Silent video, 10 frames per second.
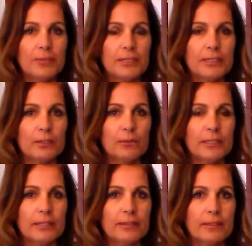to deal
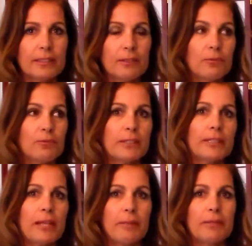with
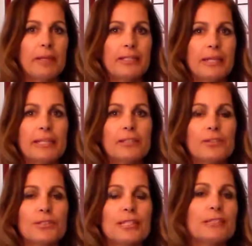what they may
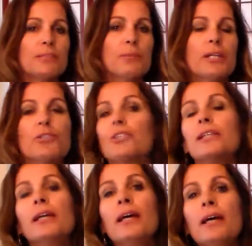diagnose as depression